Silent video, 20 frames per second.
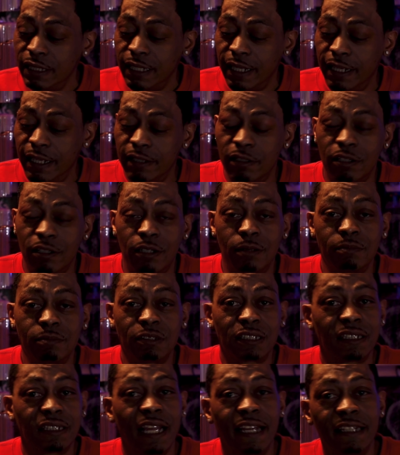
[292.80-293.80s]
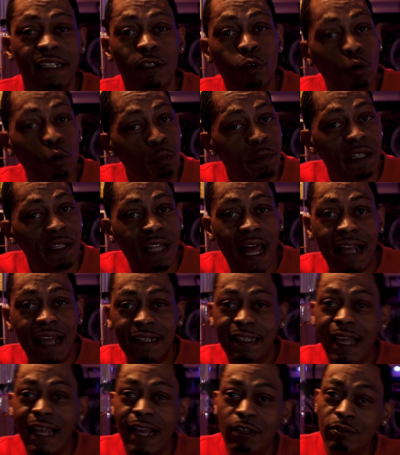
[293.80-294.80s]
and um stay loopy
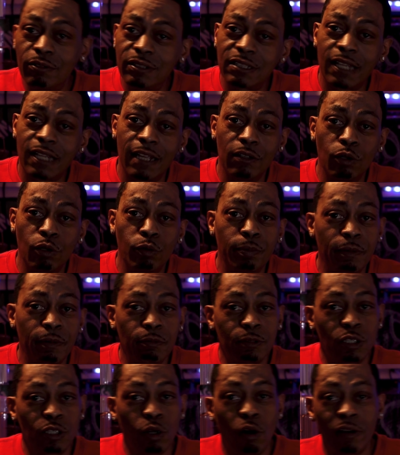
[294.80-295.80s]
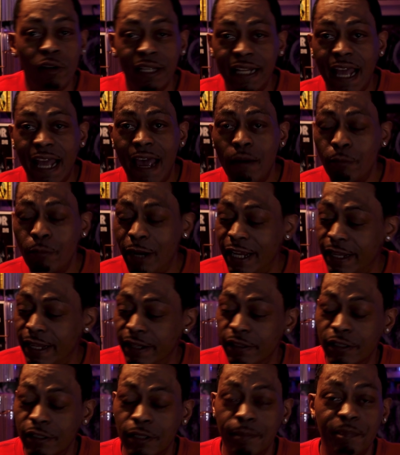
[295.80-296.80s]
like that. You stay loopy with Doggy that way.
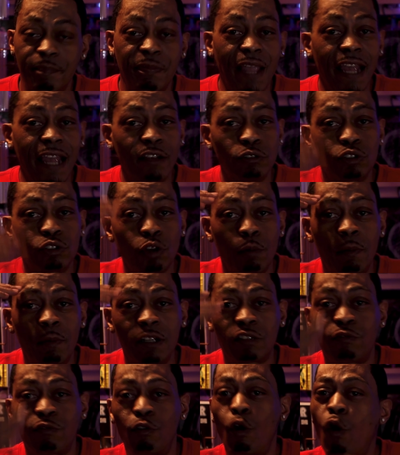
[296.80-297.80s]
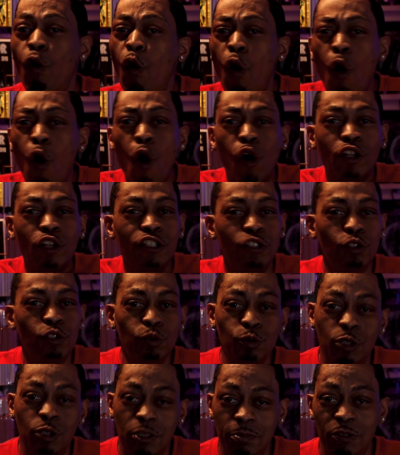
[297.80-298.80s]
And um thank you so much for all the
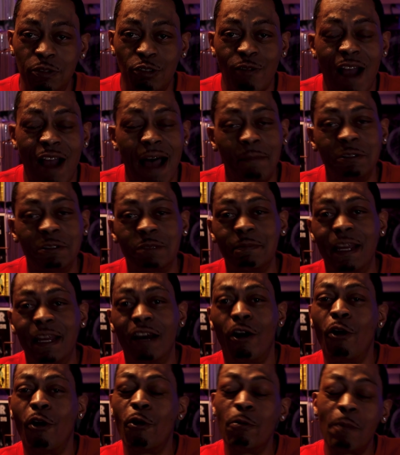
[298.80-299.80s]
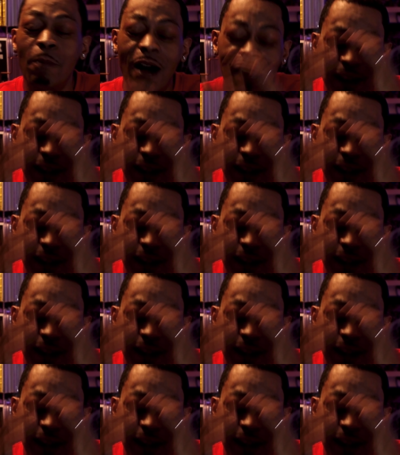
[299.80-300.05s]
new subscribers, man. Oh my